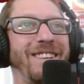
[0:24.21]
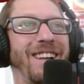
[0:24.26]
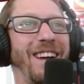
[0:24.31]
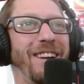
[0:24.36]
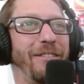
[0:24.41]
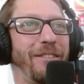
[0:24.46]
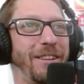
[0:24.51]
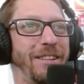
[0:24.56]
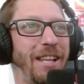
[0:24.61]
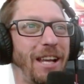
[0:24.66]

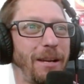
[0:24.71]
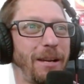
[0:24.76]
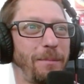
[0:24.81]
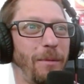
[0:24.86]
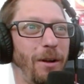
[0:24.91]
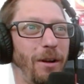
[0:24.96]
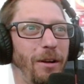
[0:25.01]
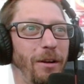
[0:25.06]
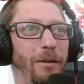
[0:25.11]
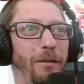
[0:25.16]
Kind of a dick
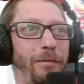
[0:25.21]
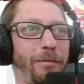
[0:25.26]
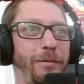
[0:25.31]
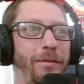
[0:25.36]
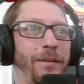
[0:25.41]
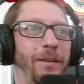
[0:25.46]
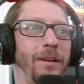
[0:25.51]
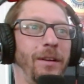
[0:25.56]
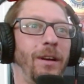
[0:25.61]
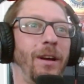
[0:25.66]
move. Immediate
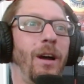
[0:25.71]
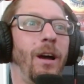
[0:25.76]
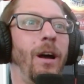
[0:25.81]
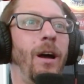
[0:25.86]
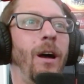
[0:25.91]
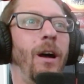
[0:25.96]
pressure.